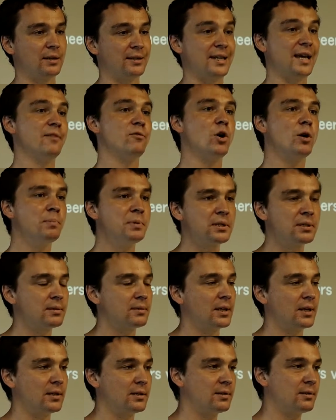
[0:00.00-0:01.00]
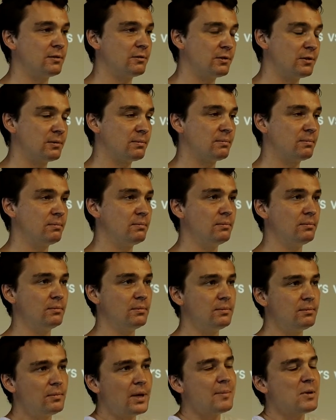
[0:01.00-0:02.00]
DevOps is,
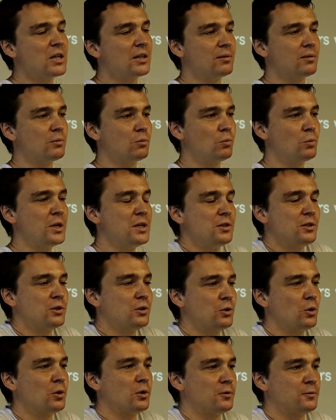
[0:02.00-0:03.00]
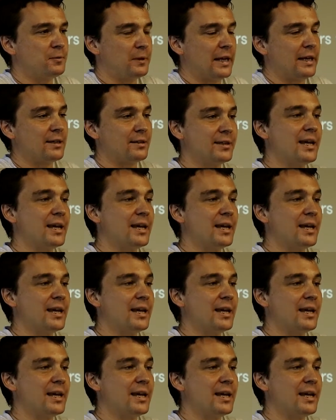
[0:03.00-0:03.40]
we sort of like